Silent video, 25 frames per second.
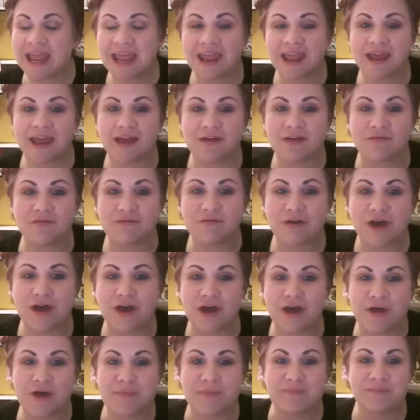have
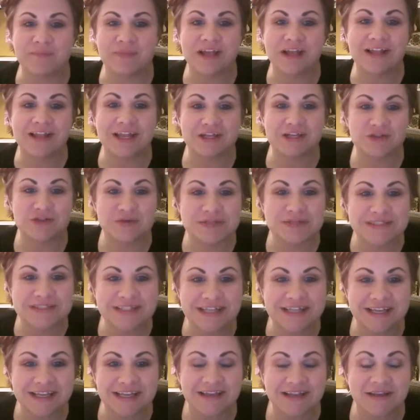
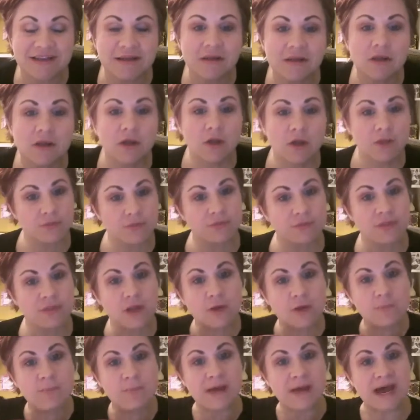electricity,
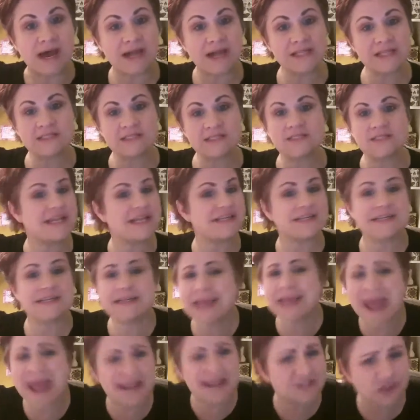their bodies, they did
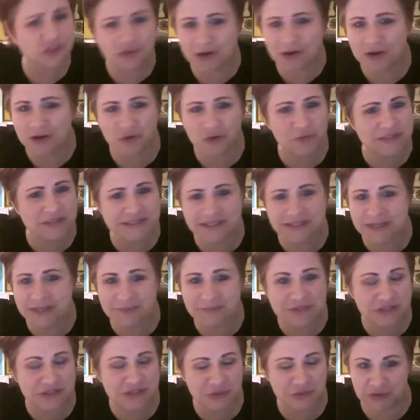not struggle with
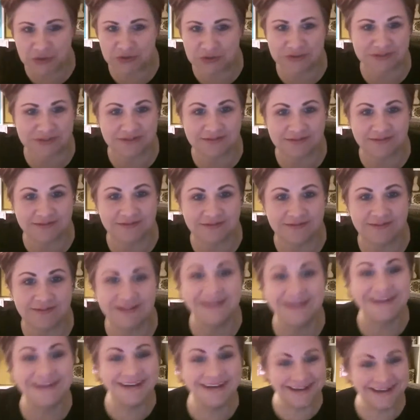sleep disorders.
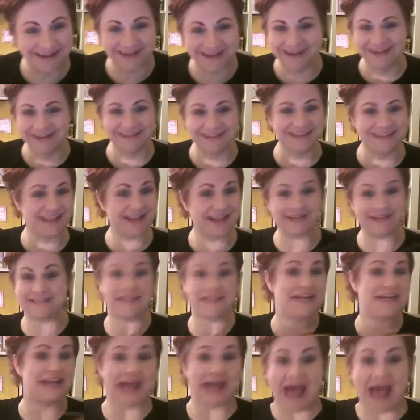They
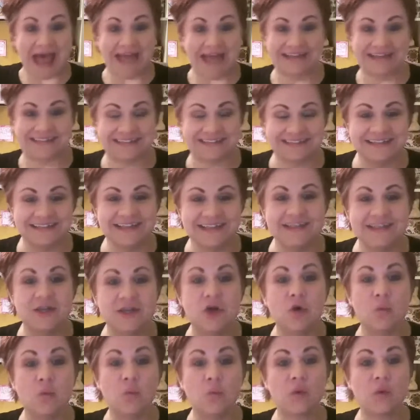did not.
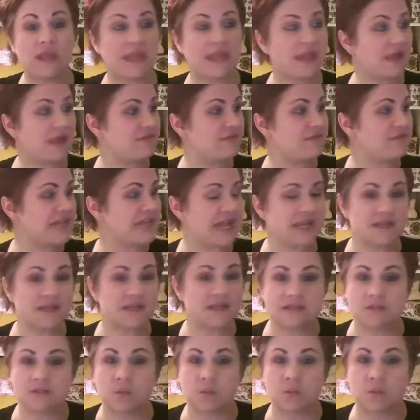We have taken
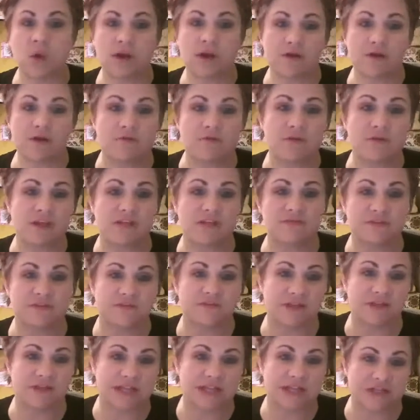this wonderful gift of
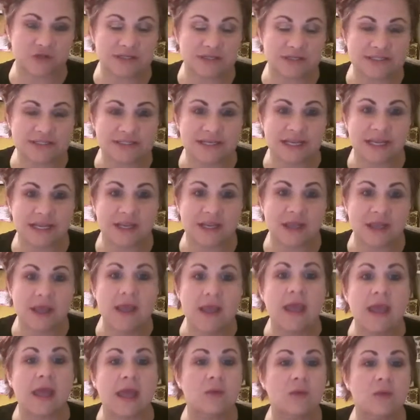electricity
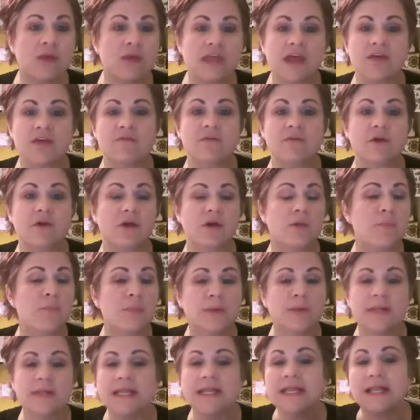and we have
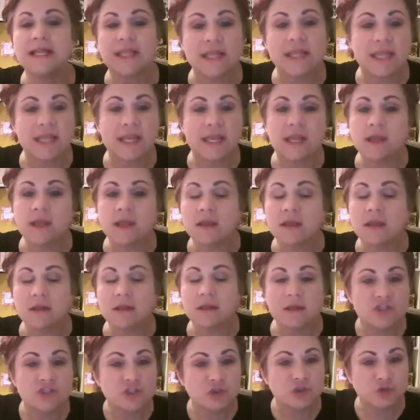completely
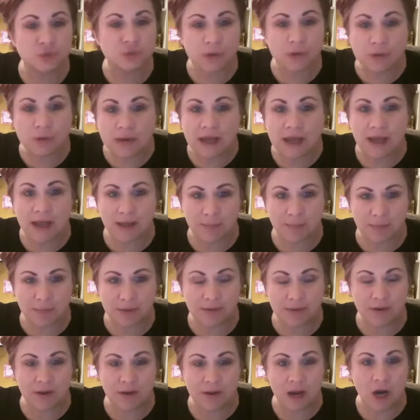screwed up
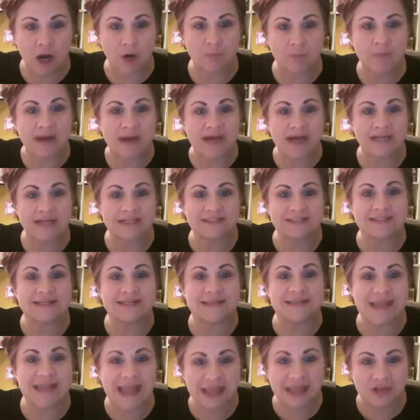our body's
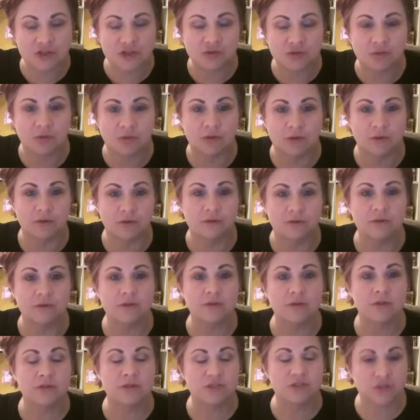natural
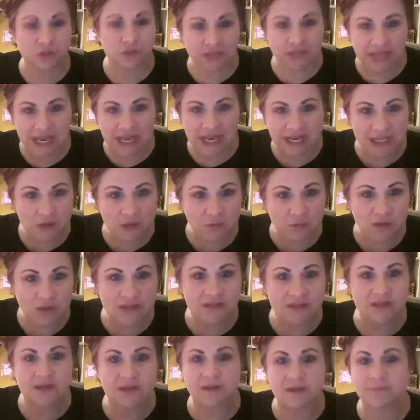circadian
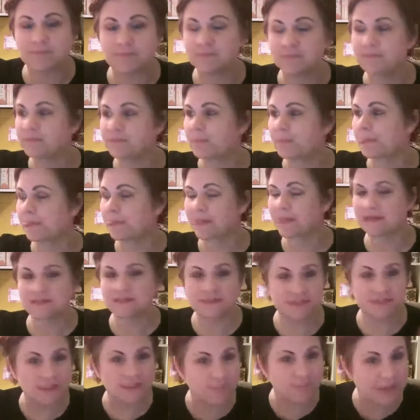rhythm,
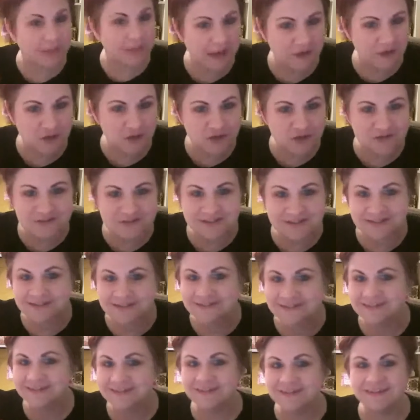sleep
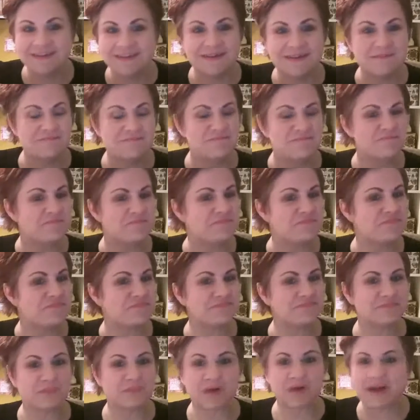patterns,
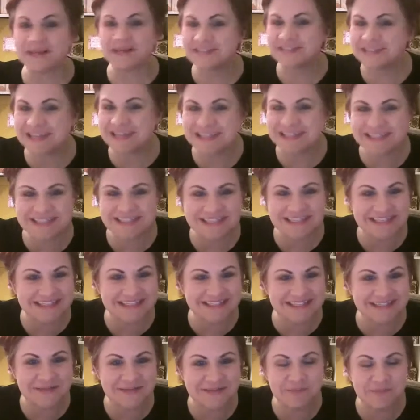
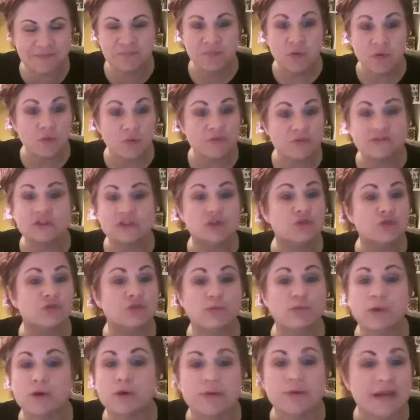processes. We've
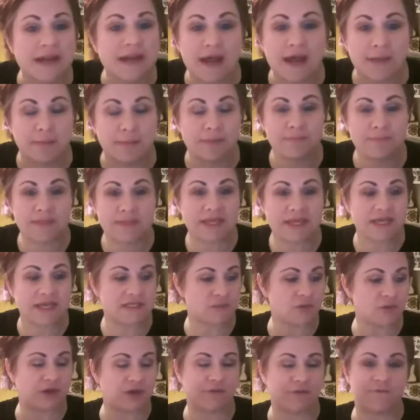screwed it up
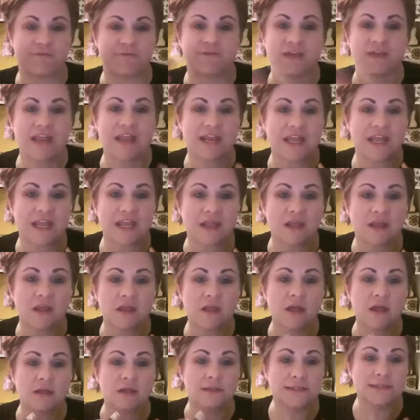because we are feeding
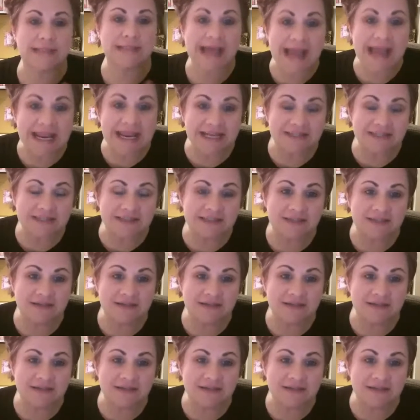light,